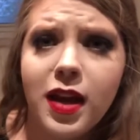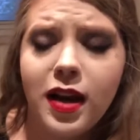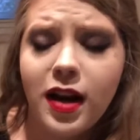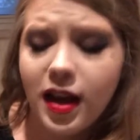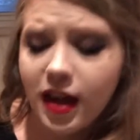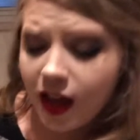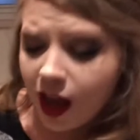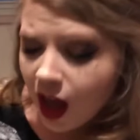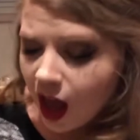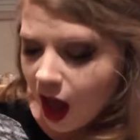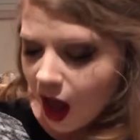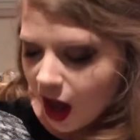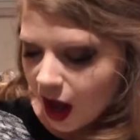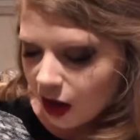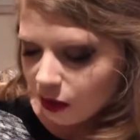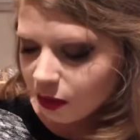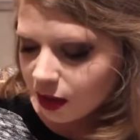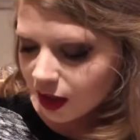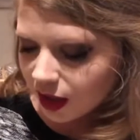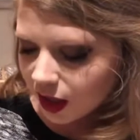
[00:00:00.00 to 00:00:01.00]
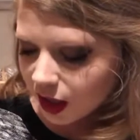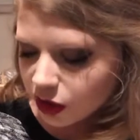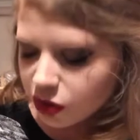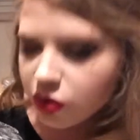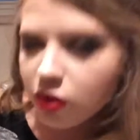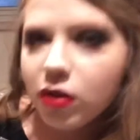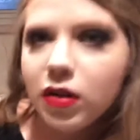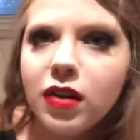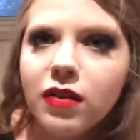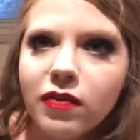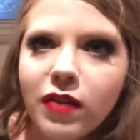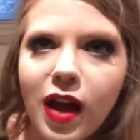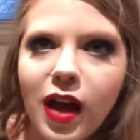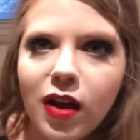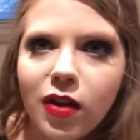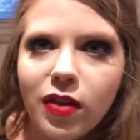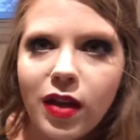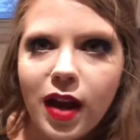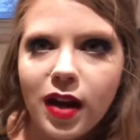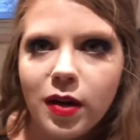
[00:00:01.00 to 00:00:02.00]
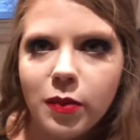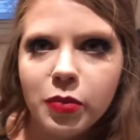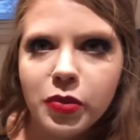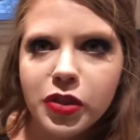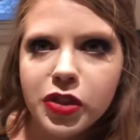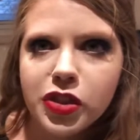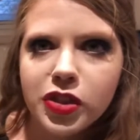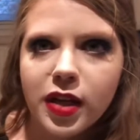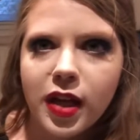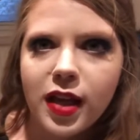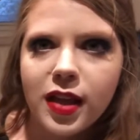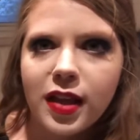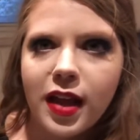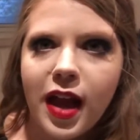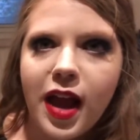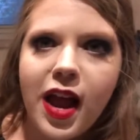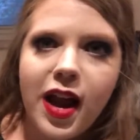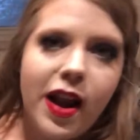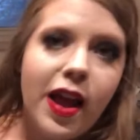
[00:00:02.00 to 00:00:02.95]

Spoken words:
and I really truly value that and appreciate that,